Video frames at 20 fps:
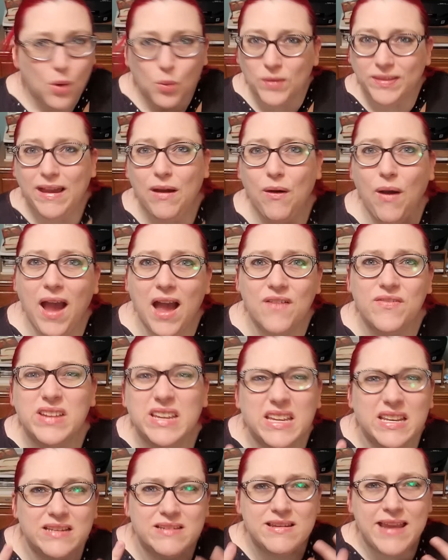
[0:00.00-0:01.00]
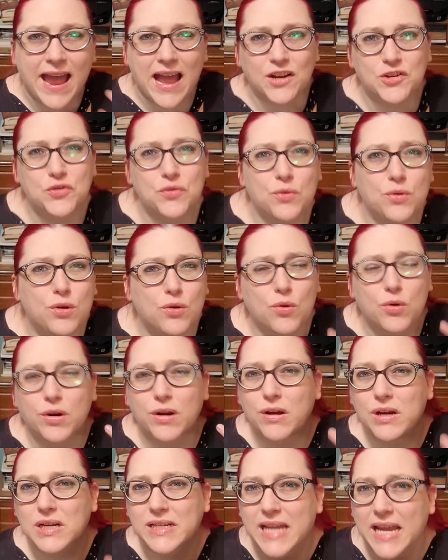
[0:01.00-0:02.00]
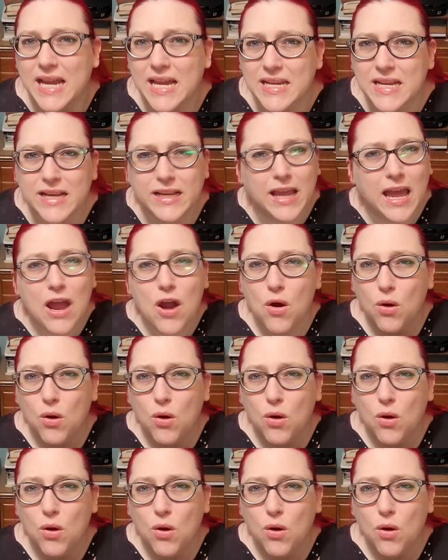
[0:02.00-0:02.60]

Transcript: without having it natural or organic